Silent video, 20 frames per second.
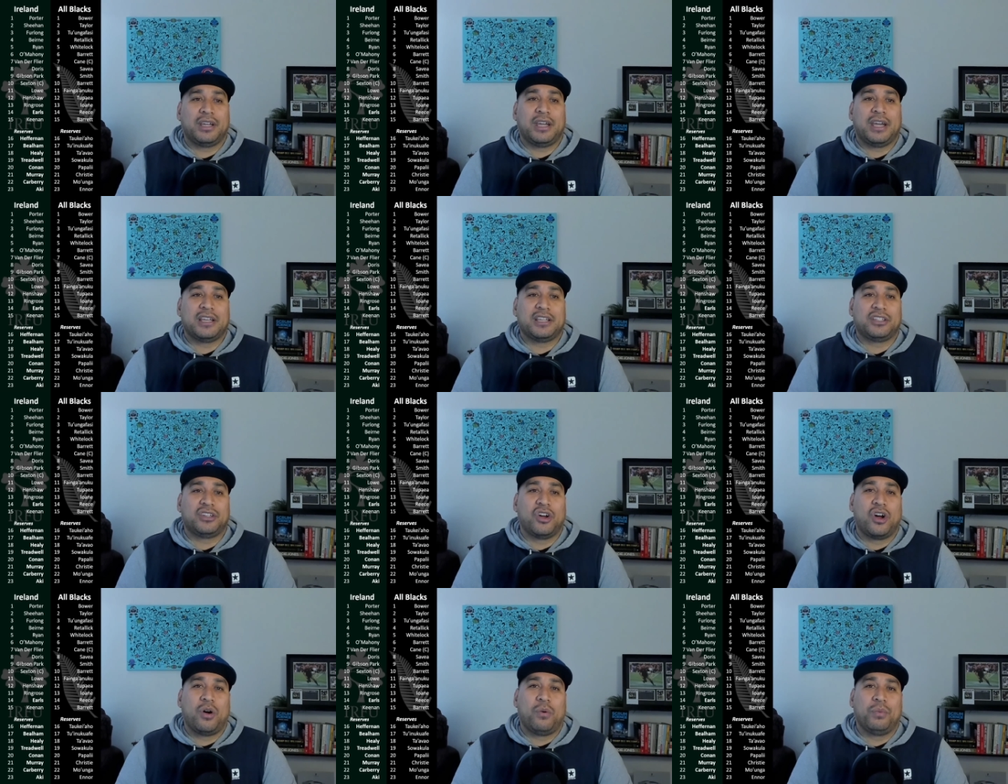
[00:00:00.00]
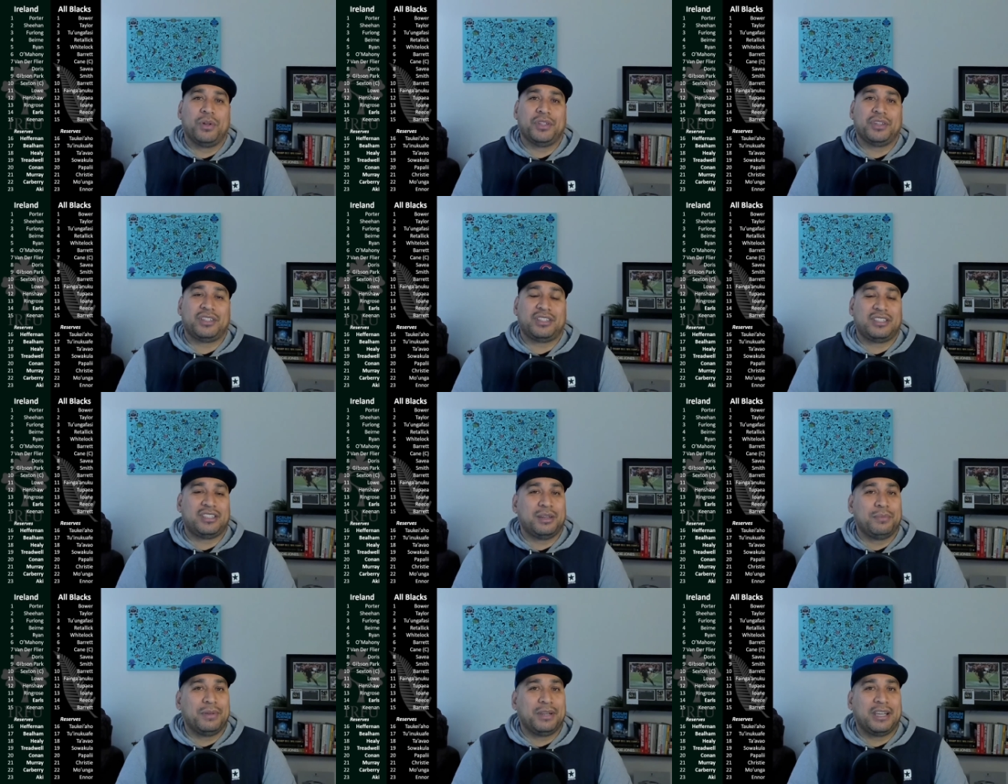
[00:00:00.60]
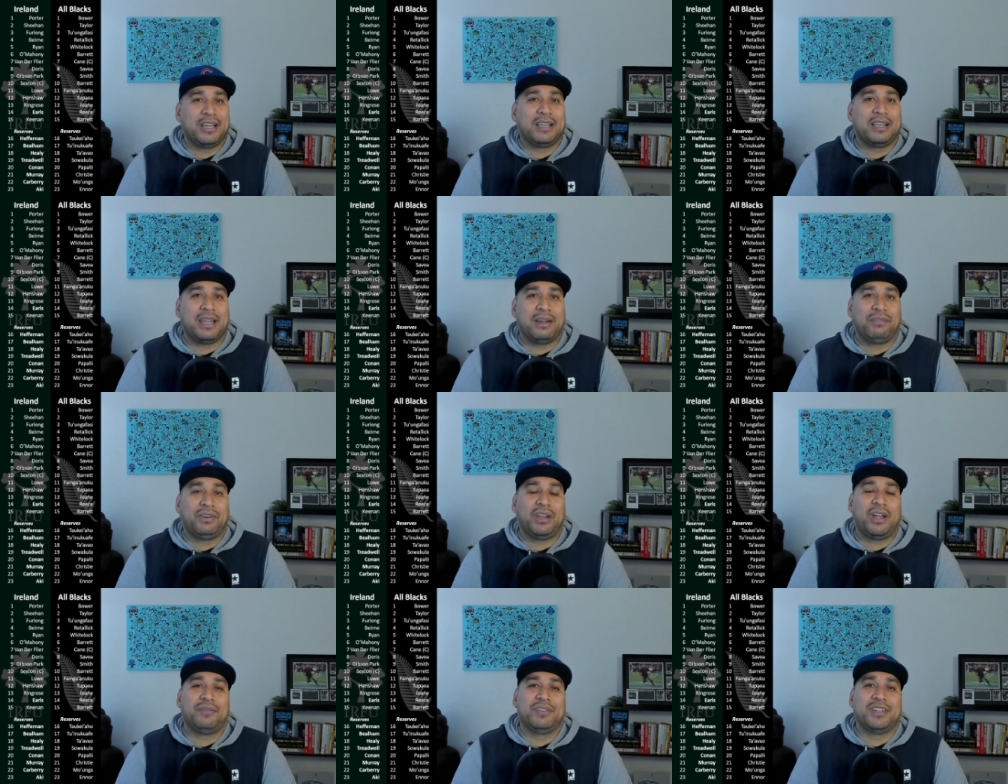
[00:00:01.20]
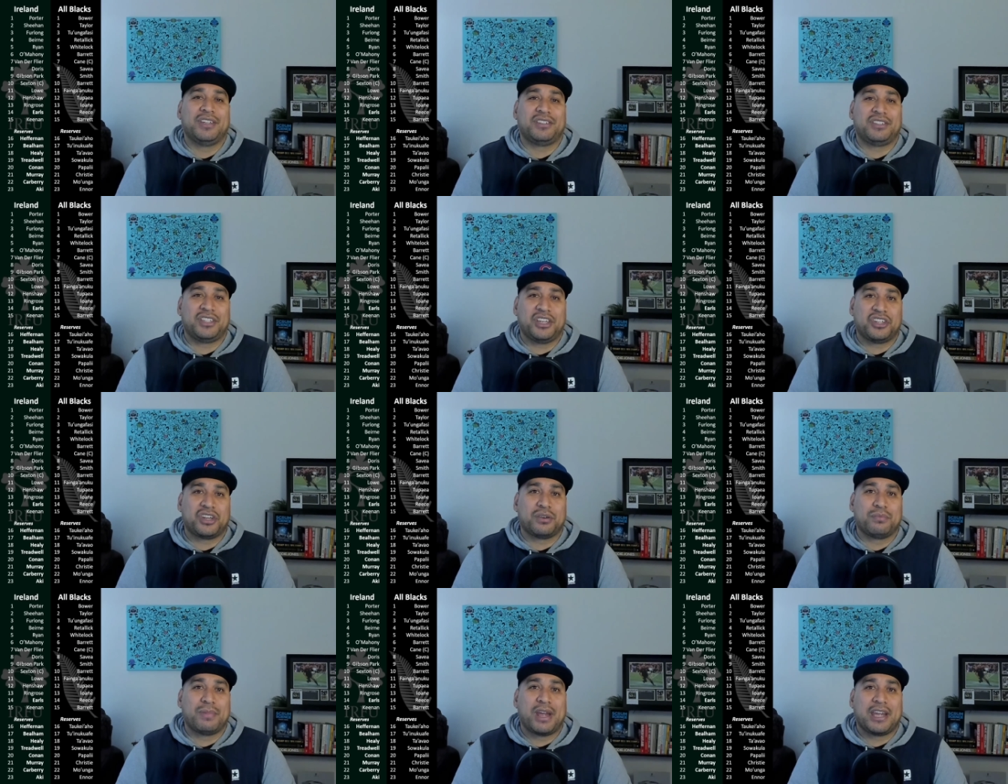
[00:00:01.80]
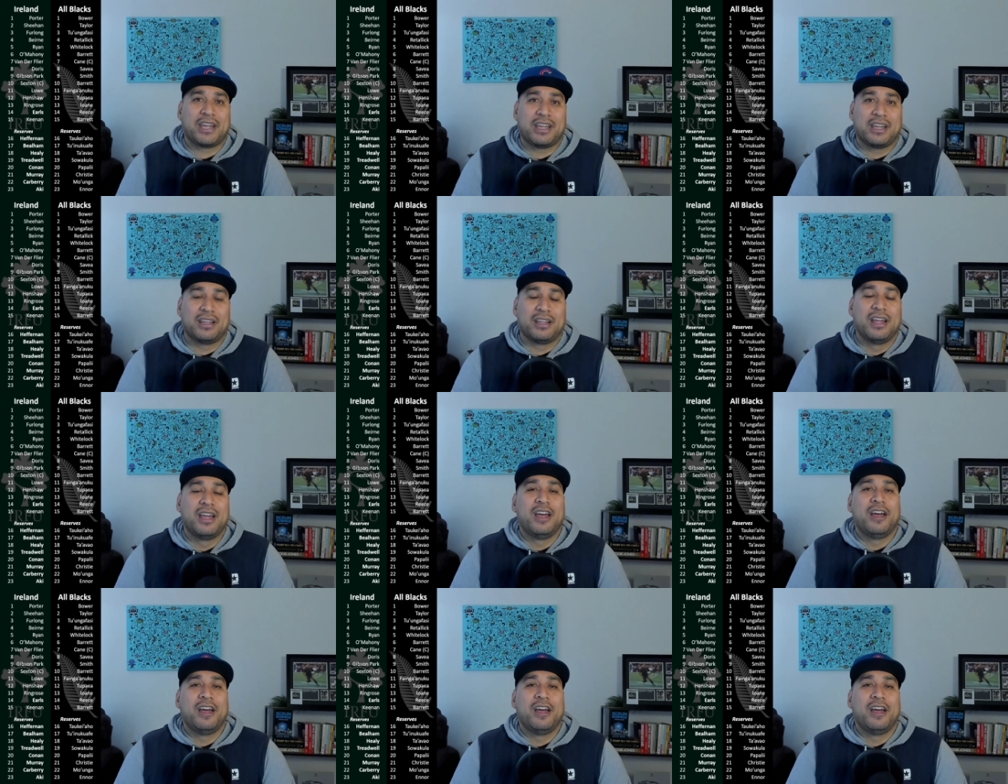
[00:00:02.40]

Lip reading: has gone with a similar level of decision making,